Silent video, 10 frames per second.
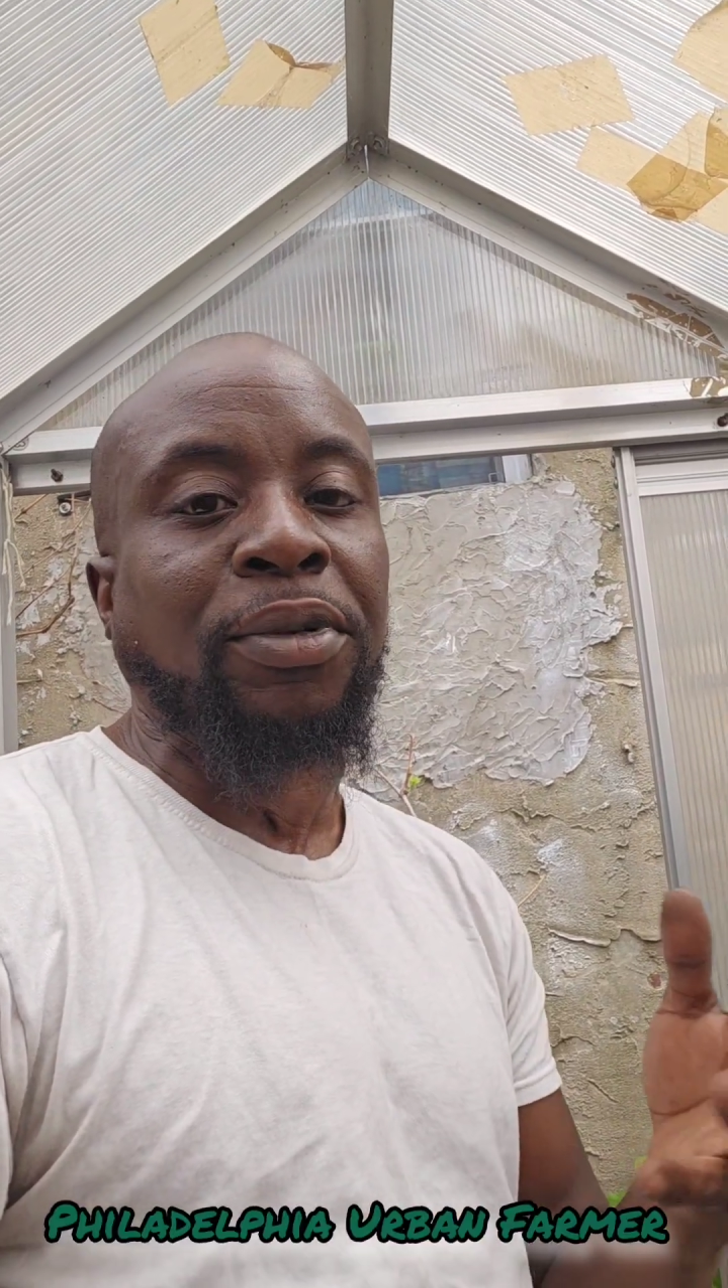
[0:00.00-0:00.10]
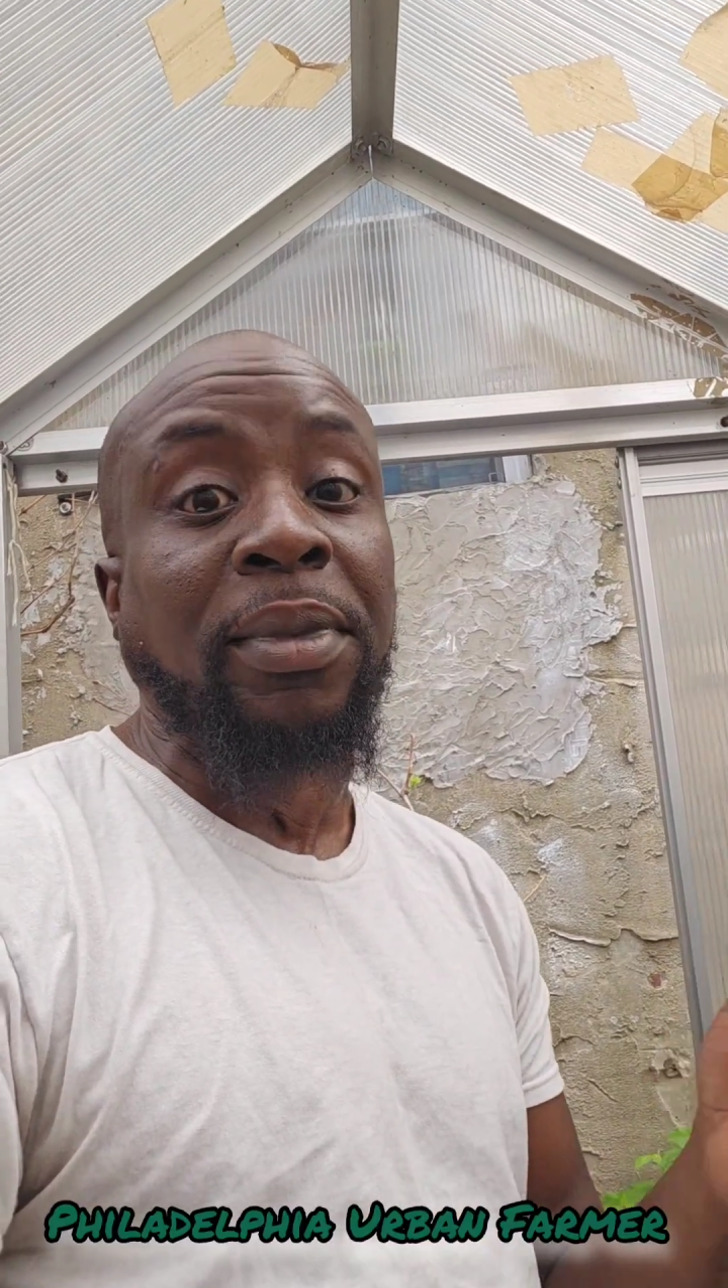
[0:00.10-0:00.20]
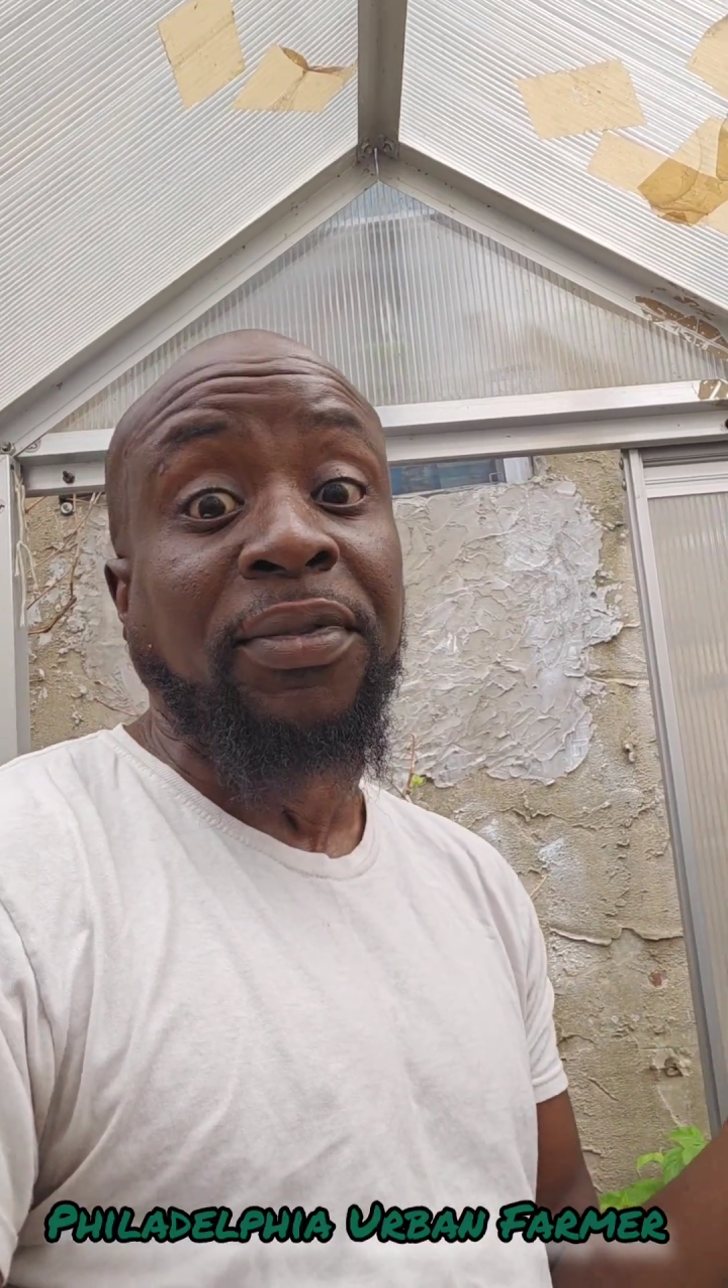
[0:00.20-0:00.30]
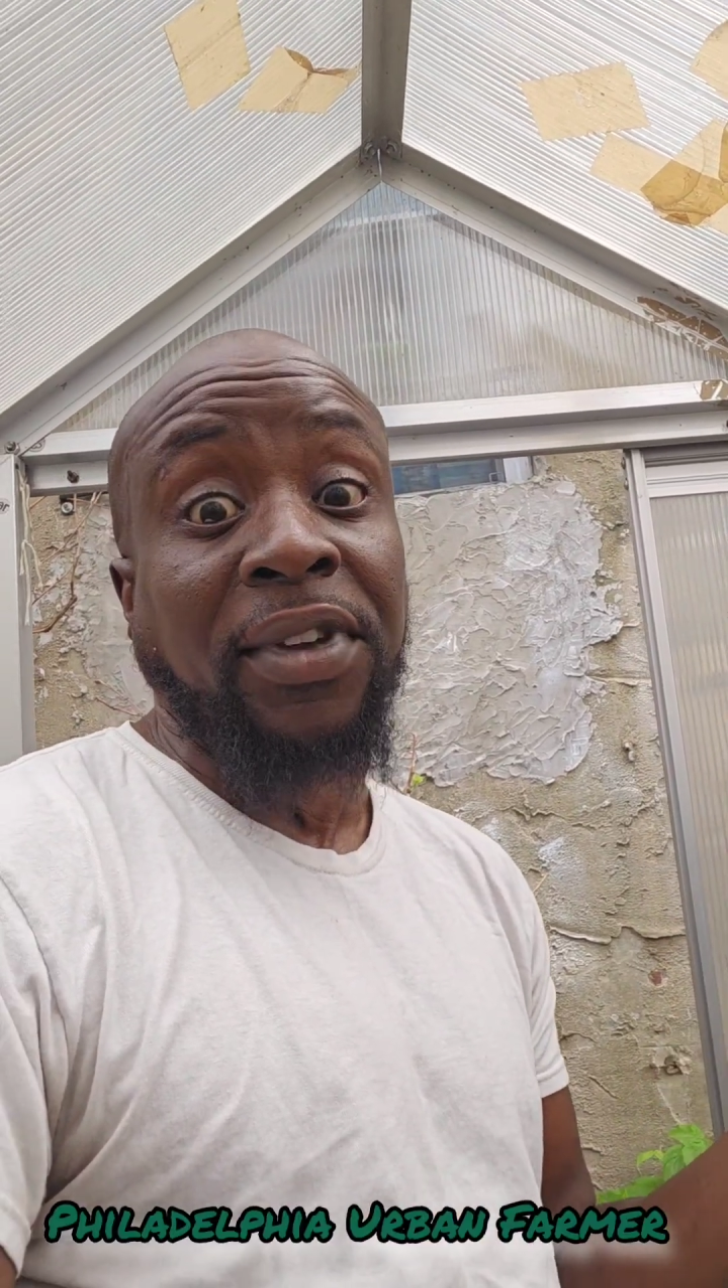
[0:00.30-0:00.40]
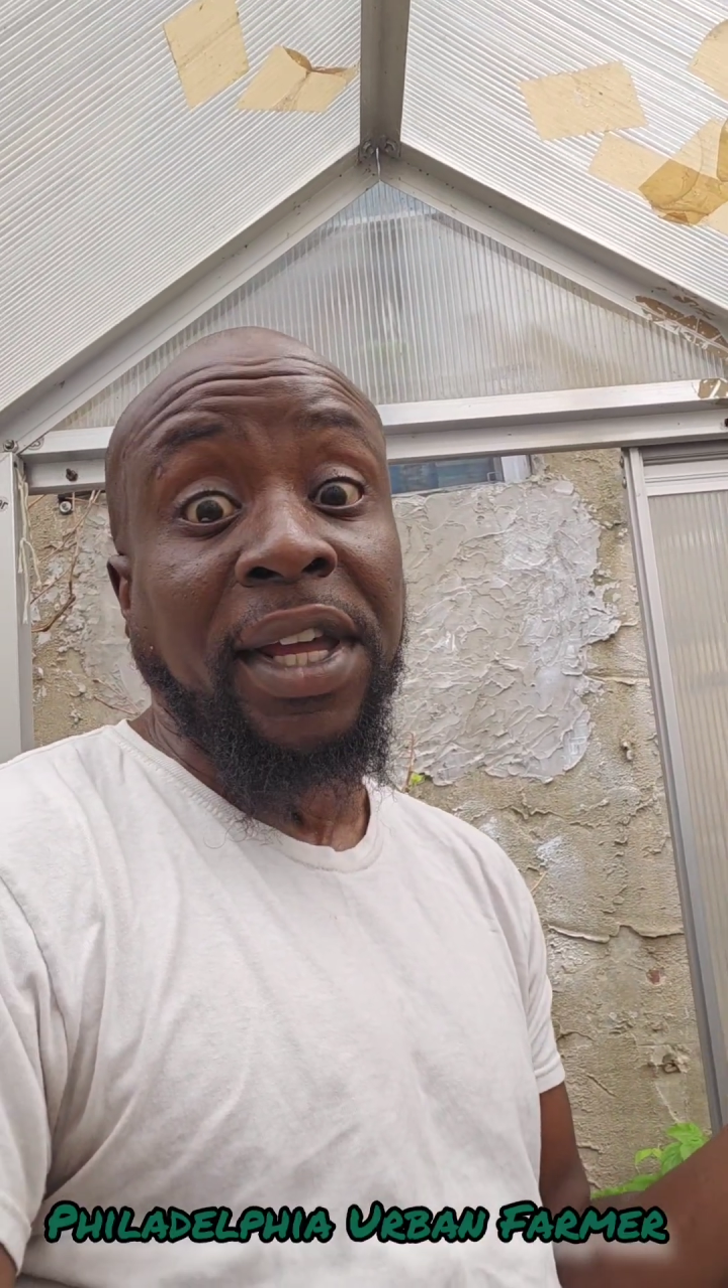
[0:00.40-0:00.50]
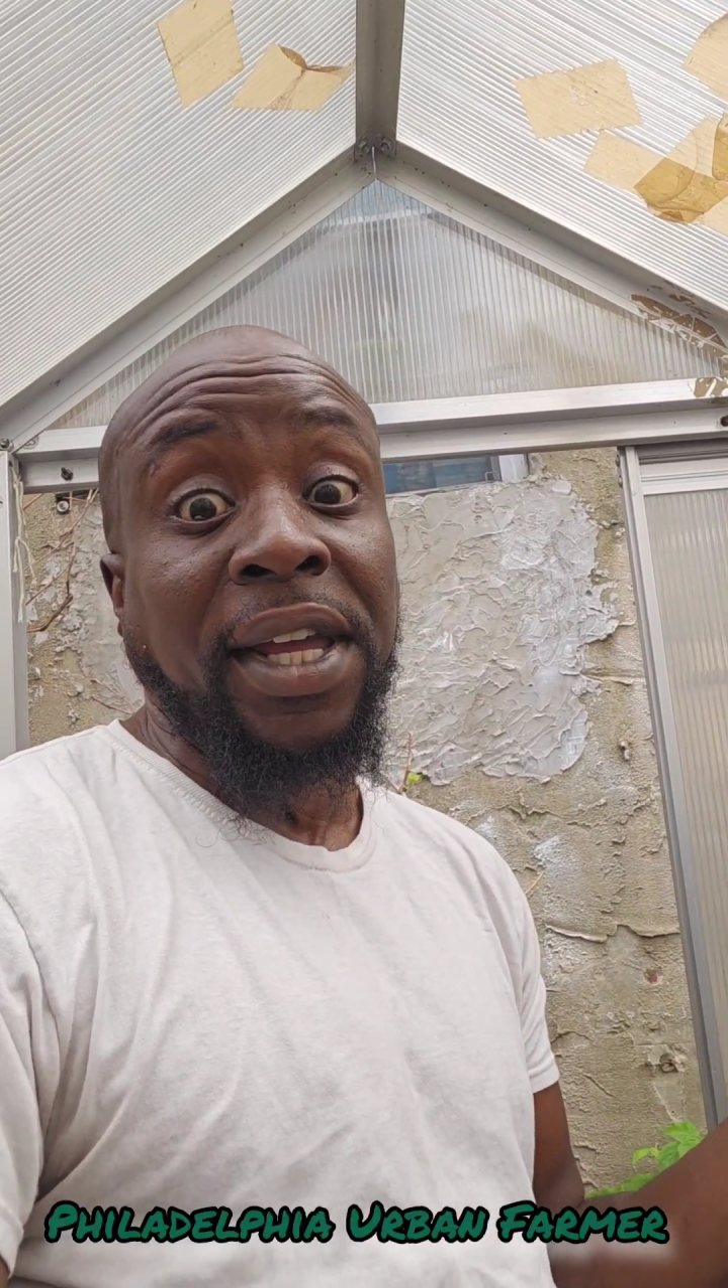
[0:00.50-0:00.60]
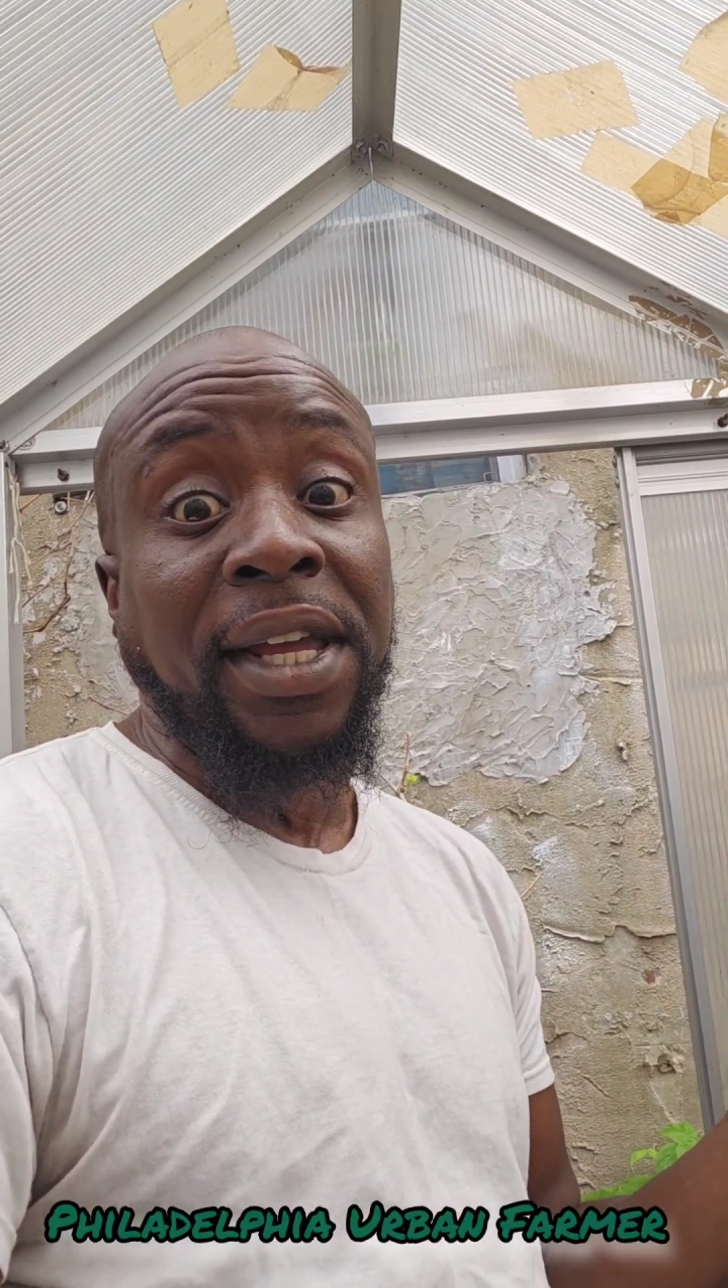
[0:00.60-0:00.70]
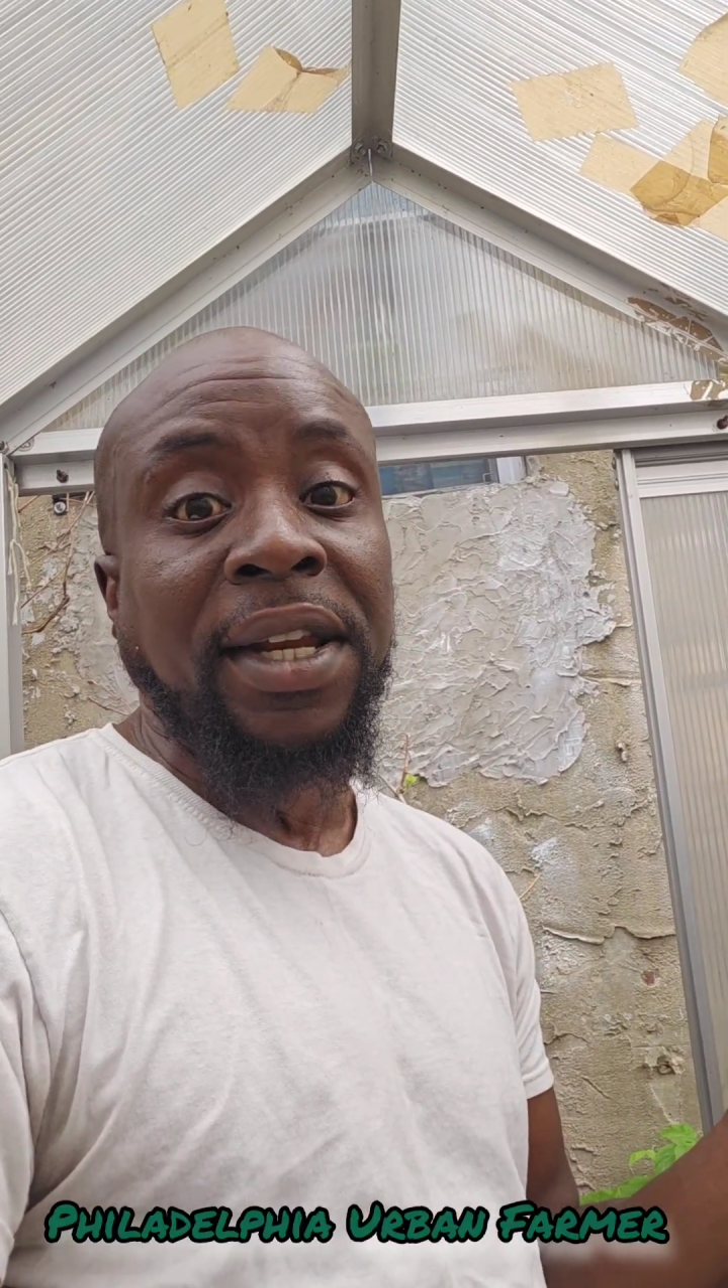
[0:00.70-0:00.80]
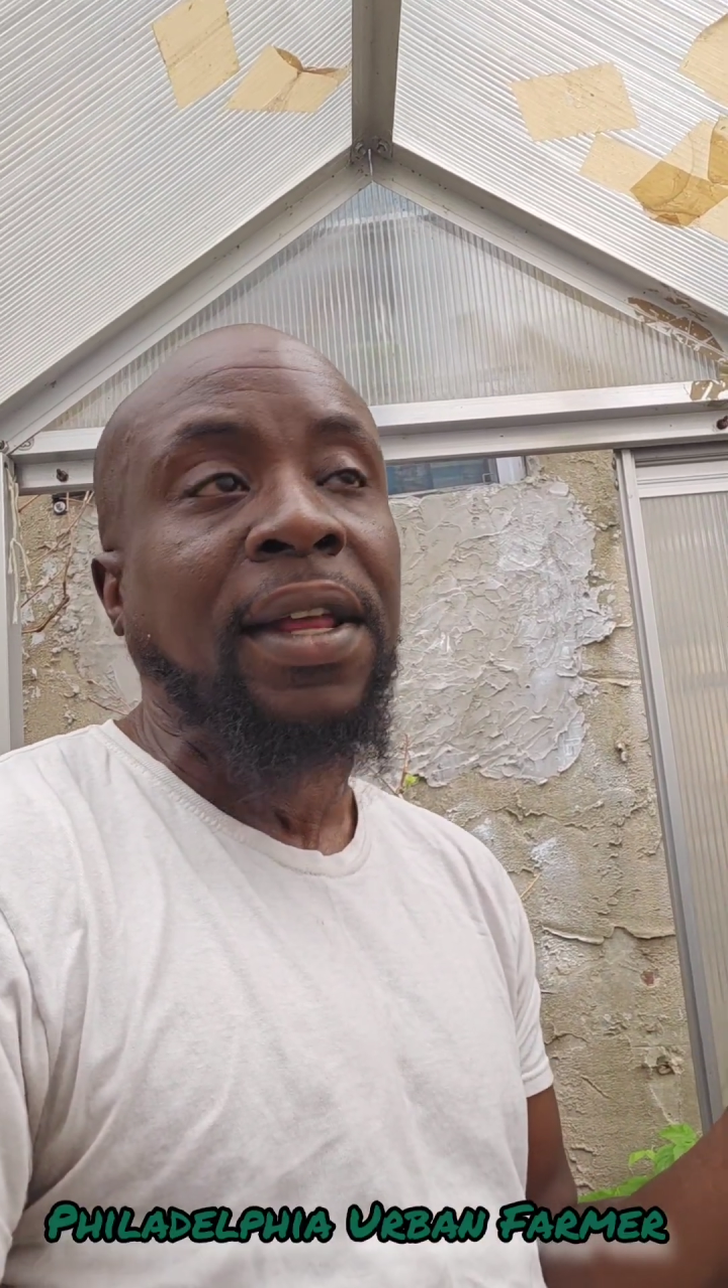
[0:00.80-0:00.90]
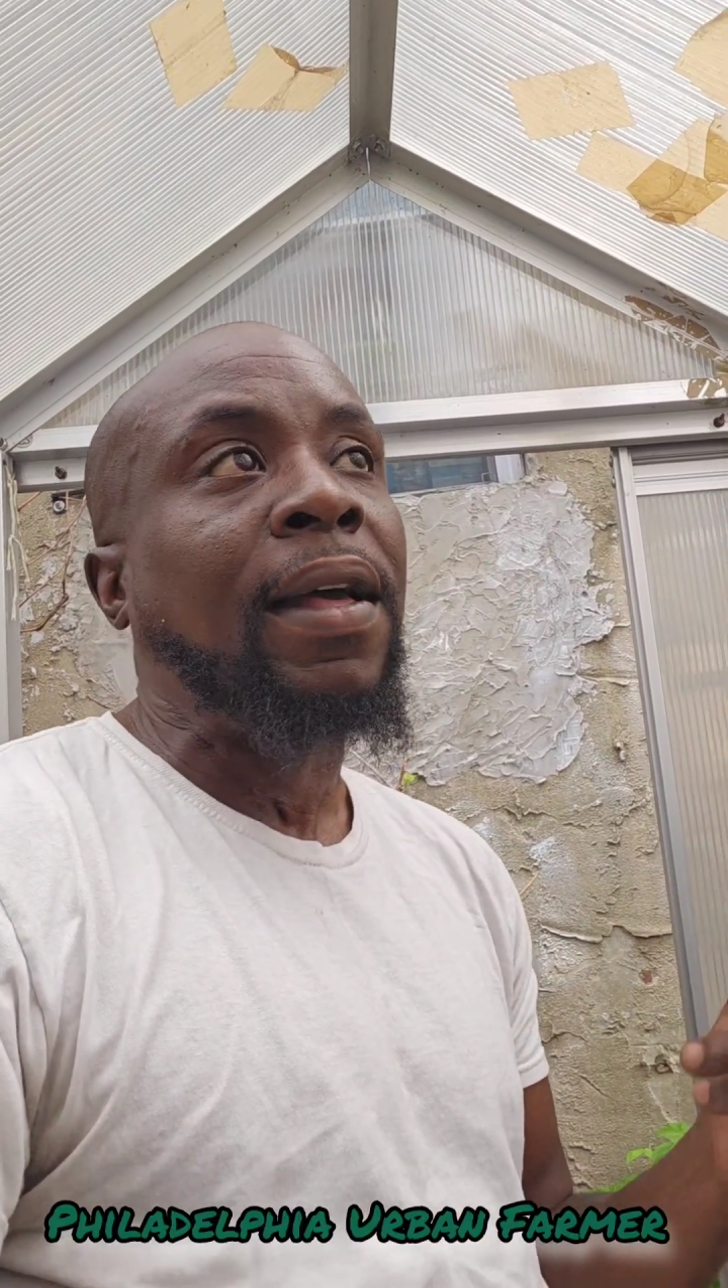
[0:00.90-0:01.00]
my
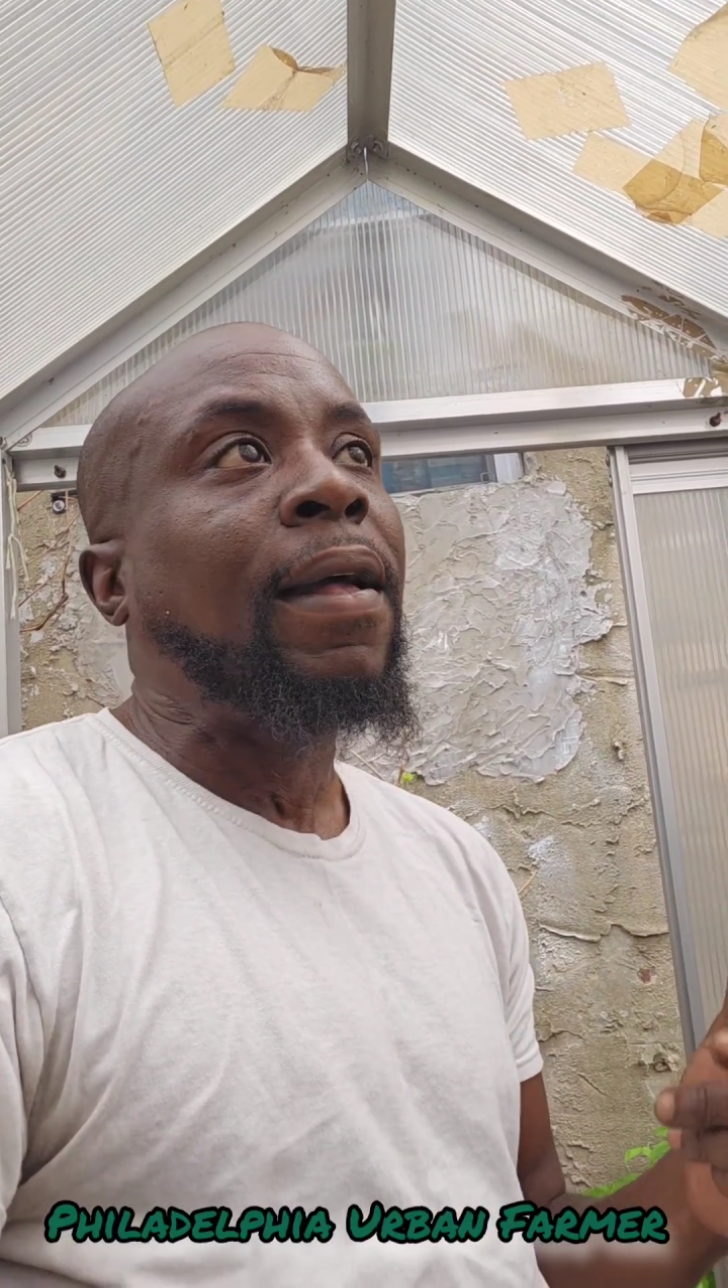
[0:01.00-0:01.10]
fan.